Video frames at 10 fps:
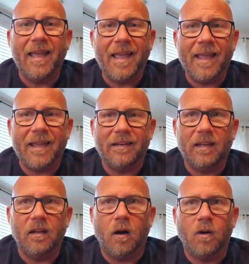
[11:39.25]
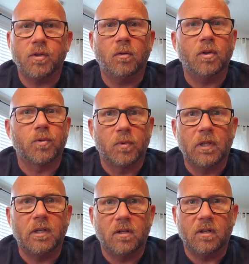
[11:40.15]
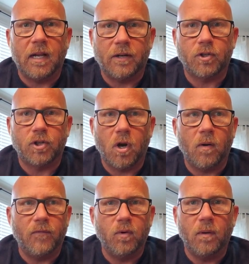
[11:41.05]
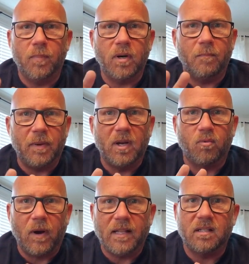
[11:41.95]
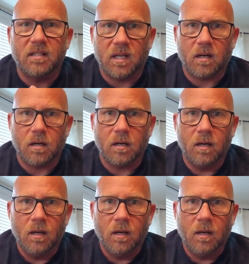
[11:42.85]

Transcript: And it also looks really good at a show if you can put a big red sticker